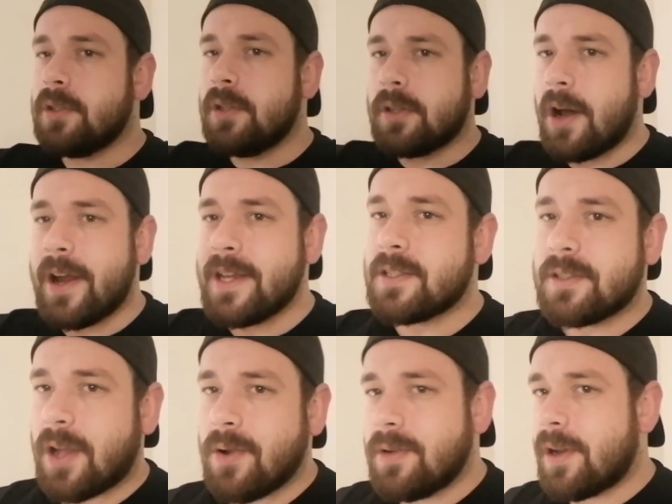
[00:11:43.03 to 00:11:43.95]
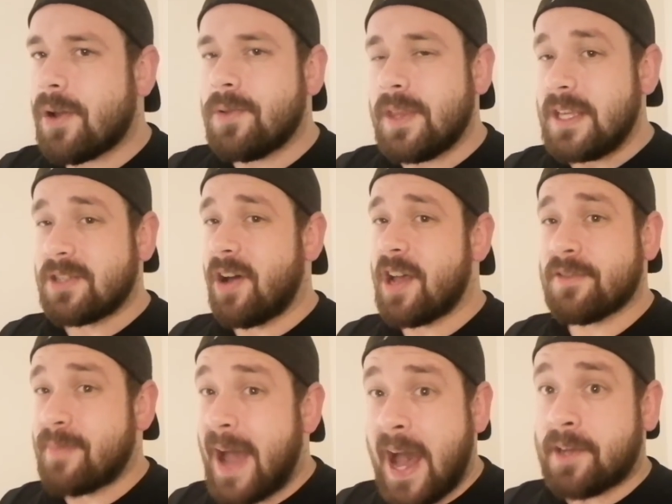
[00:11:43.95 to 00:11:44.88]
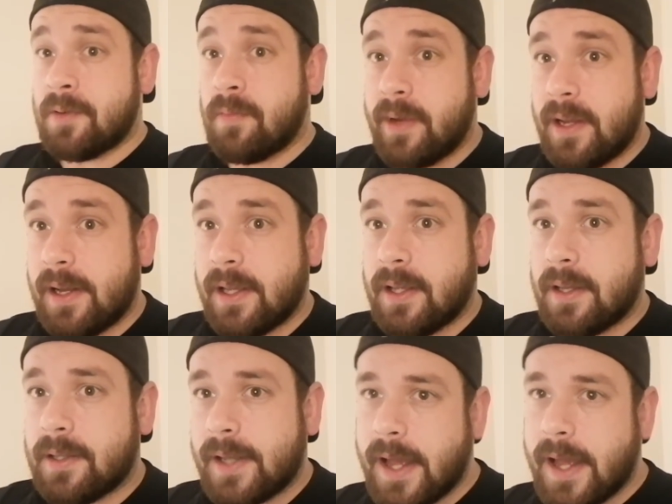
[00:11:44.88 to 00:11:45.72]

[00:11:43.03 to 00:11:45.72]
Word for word: You guys don't know these guys from Adam, really.